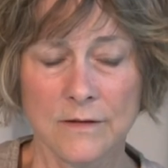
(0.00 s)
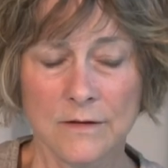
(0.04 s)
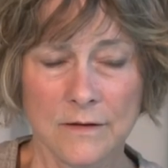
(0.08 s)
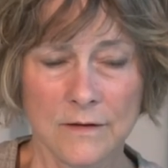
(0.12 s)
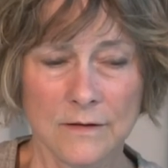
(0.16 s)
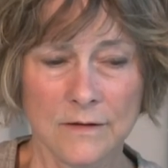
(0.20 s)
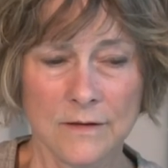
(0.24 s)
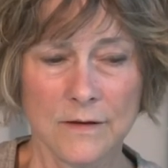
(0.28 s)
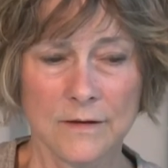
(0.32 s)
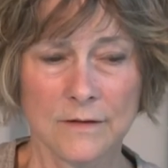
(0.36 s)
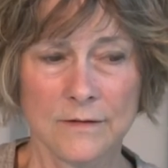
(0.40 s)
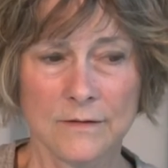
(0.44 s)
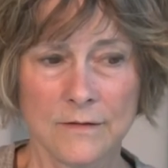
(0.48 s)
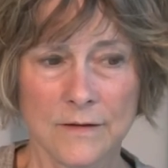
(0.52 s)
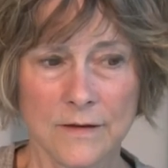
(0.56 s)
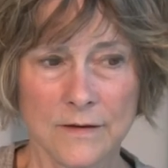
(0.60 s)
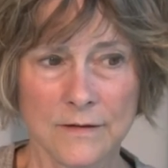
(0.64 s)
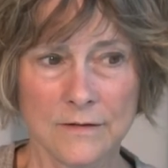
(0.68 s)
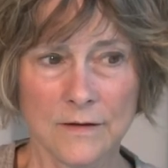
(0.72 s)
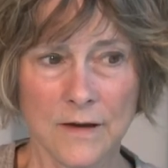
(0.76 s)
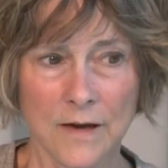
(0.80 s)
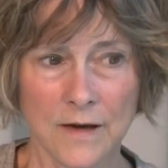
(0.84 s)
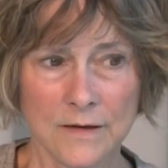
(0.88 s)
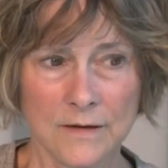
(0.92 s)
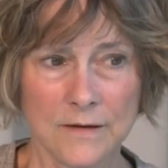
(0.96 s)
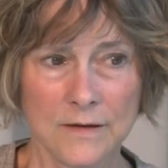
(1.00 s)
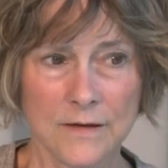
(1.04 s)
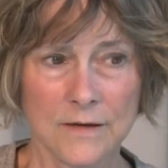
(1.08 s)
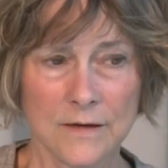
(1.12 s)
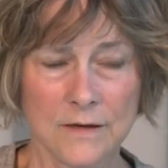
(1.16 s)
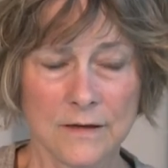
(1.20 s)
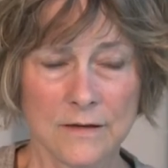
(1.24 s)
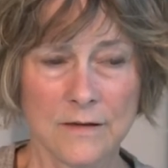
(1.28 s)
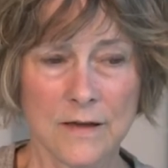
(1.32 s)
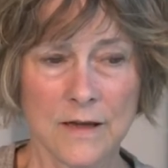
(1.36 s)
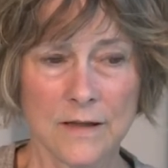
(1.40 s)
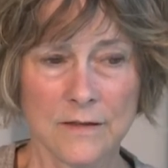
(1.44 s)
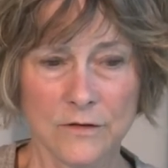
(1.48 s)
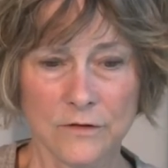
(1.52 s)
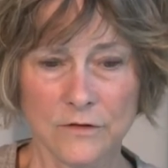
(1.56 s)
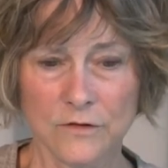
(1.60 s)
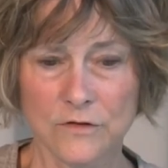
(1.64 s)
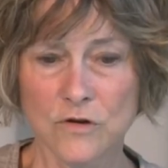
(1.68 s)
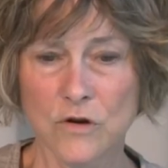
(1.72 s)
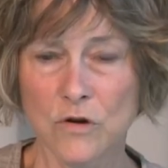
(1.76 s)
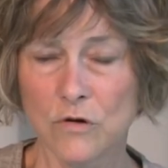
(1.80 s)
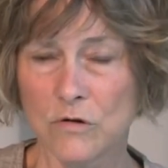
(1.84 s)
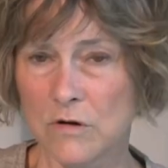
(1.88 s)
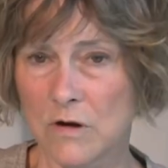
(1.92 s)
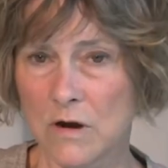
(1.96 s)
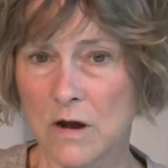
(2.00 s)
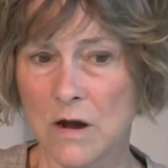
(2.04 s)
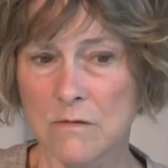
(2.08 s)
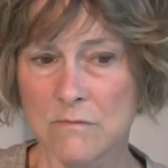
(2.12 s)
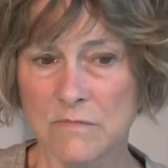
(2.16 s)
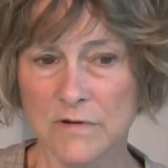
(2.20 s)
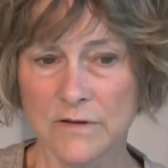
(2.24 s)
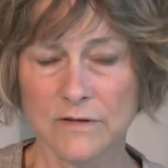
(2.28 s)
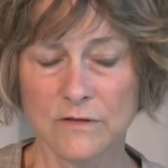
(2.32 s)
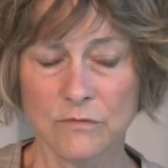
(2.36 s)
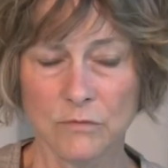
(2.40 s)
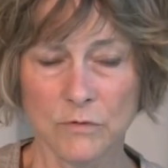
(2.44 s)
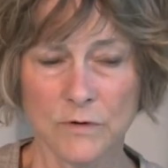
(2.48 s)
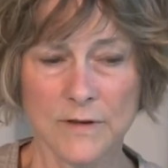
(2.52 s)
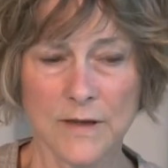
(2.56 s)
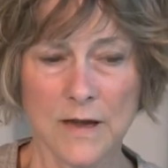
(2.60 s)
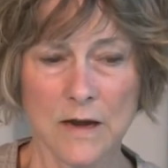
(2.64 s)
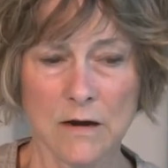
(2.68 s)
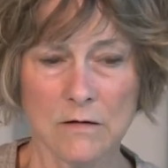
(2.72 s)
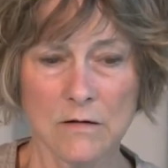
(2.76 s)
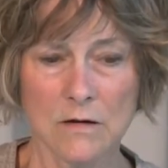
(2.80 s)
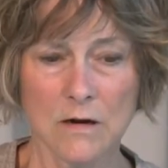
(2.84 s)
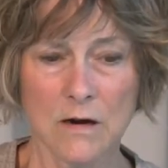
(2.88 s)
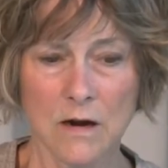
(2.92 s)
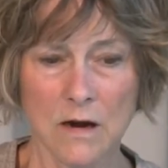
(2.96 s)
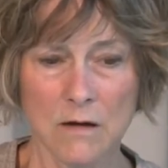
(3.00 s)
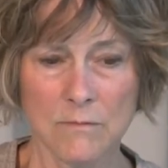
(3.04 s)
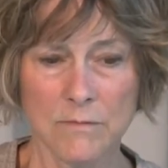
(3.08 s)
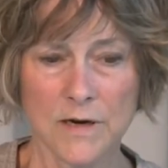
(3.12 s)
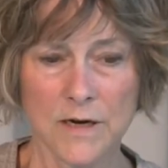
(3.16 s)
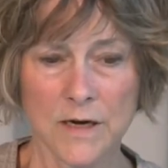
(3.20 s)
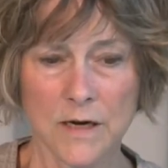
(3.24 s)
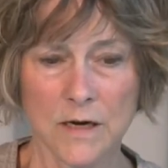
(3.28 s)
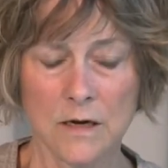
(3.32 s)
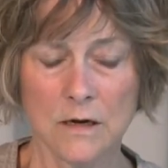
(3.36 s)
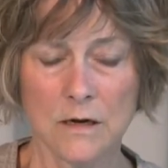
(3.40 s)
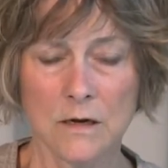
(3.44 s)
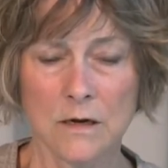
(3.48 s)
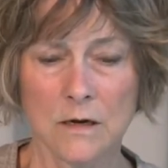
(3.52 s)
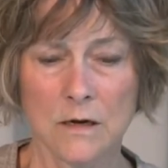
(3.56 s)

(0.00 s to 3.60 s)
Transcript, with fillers: this this idea that there's no commons without commoning.